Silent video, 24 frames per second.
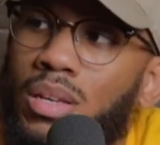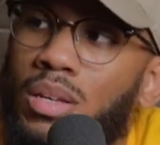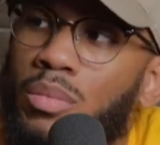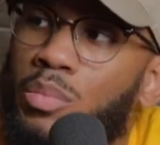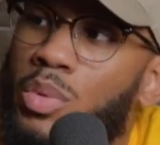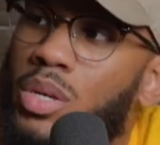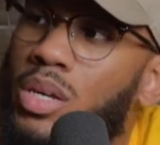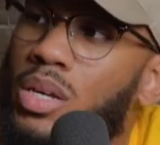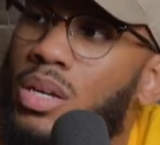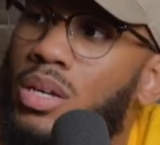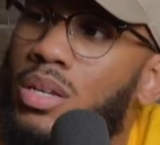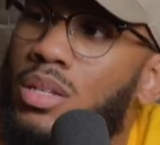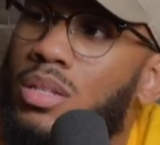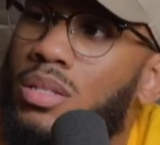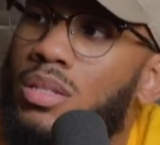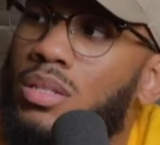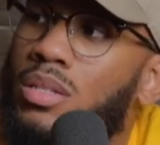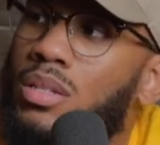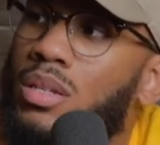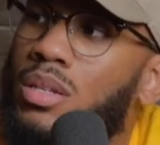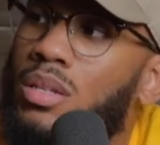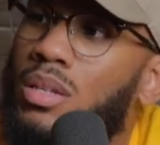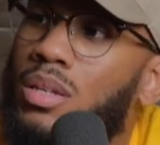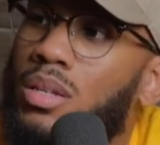
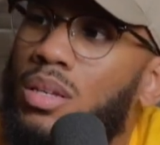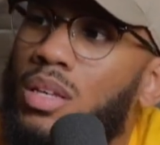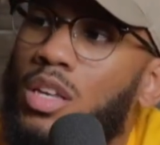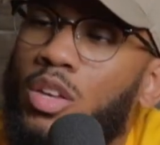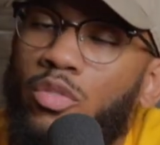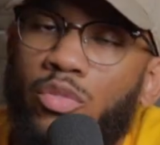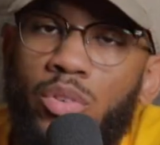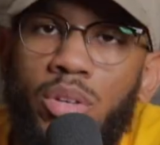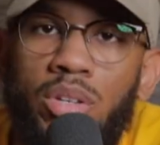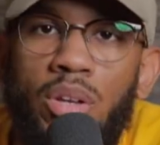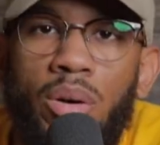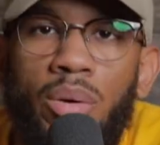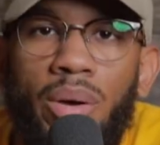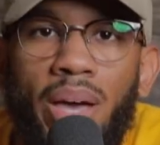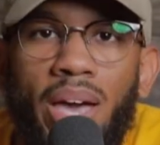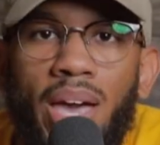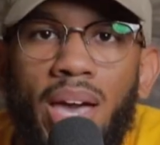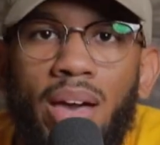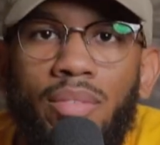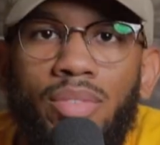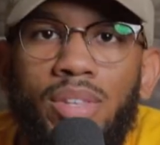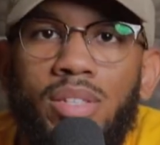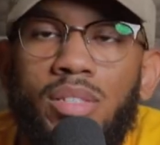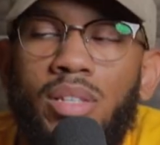Because if you don't
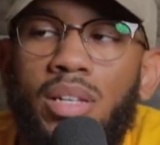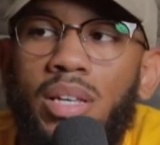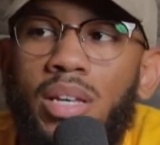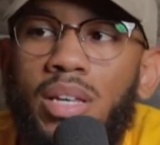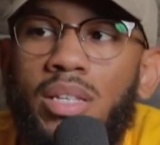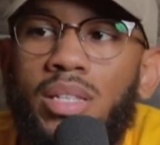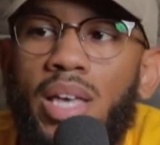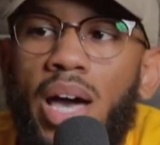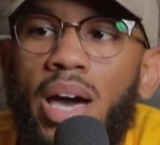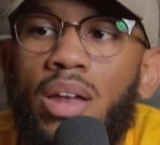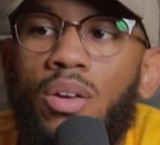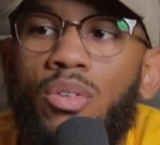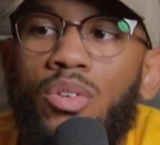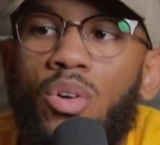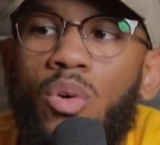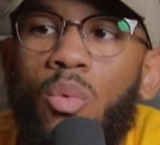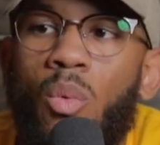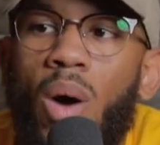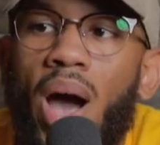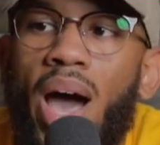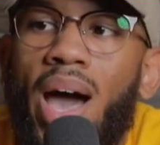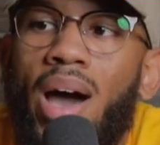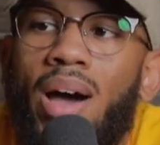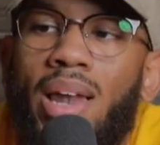have this lens, I don't know
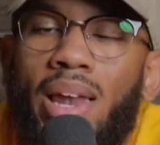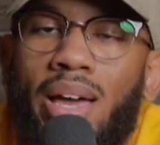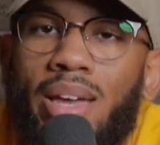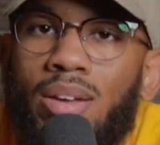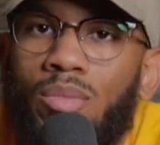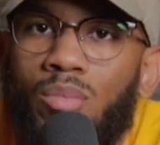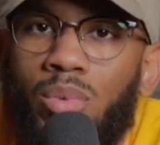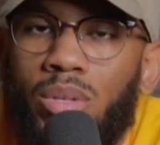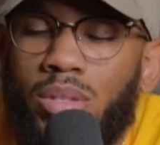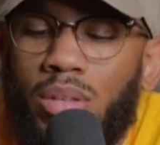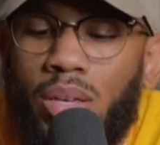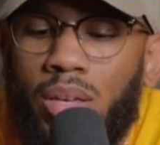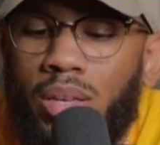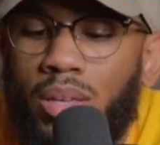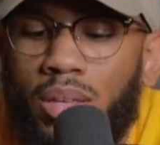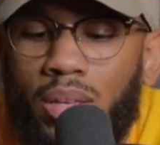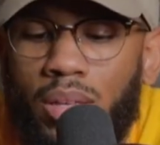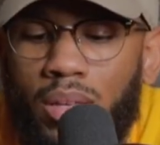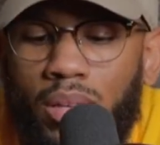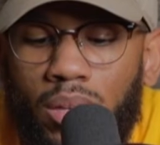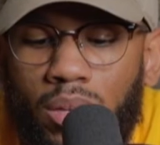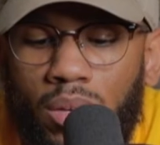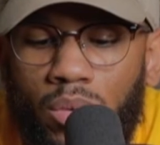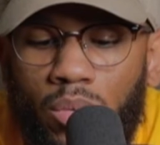why. Like,
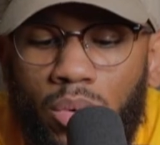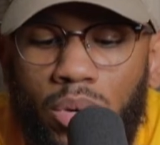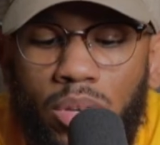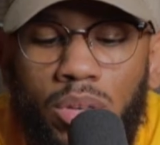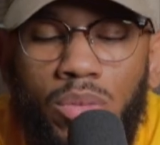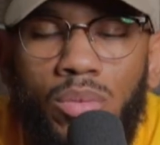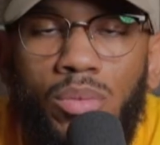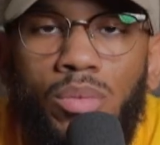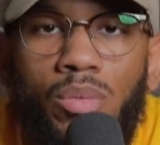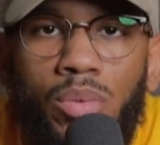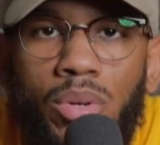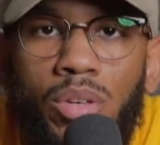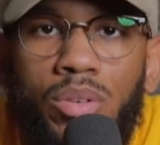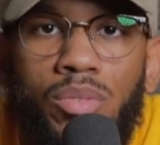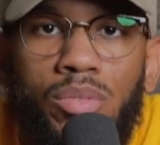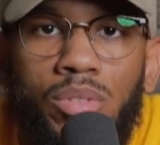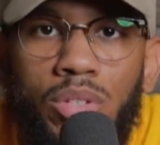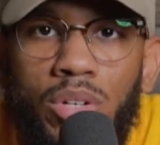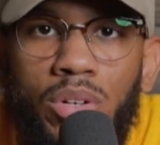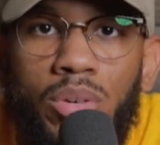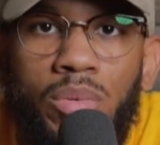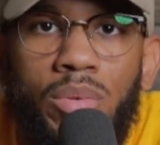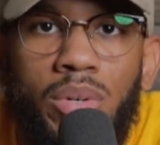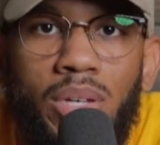what are you
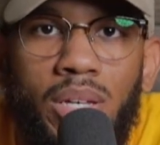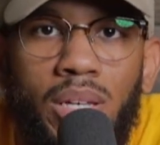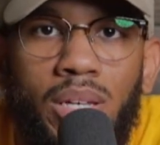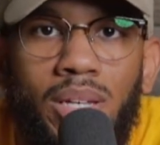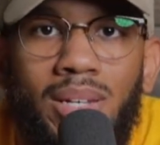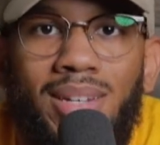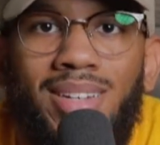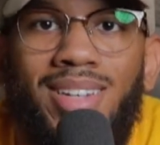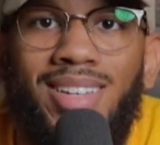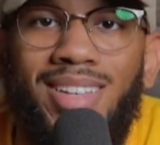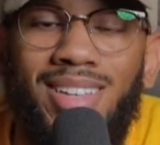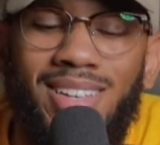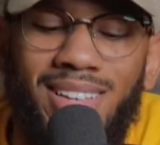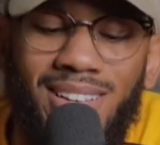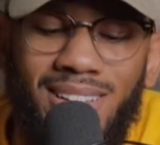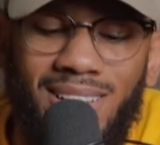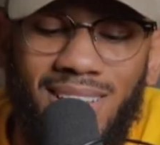doing?